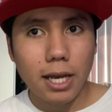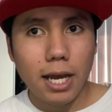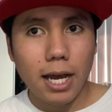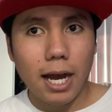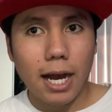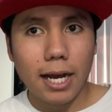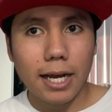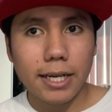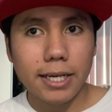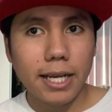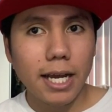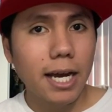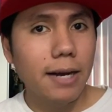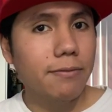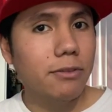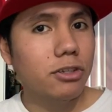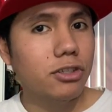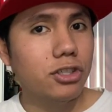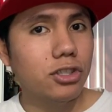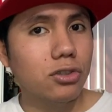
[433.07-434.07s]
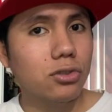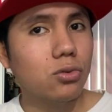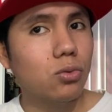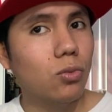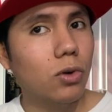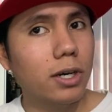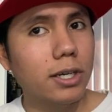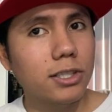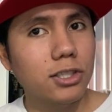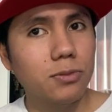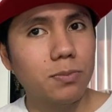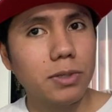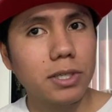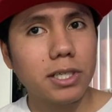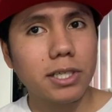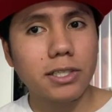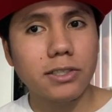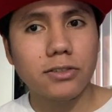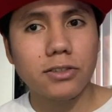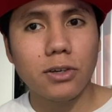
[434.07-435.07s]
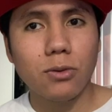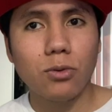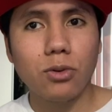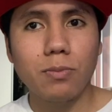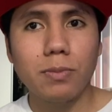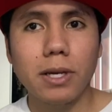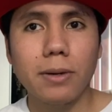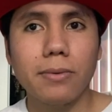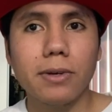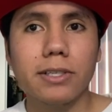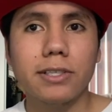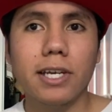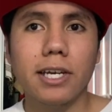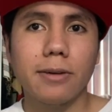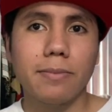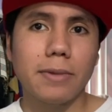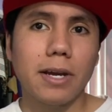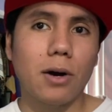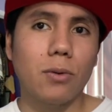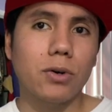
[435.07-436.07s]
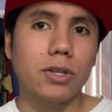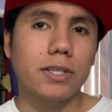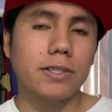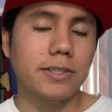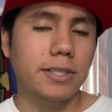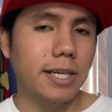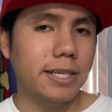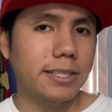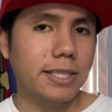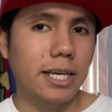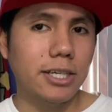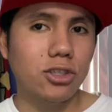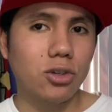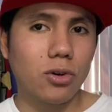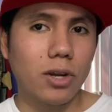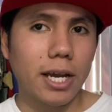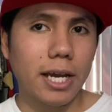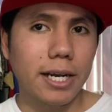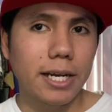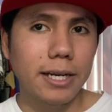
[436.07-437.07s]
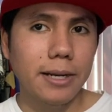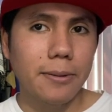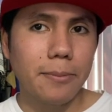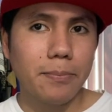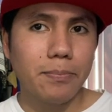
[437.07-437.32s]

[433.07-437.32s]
I'm going to have to shield once, because they would be able to take me out with his next Hydro Cannon.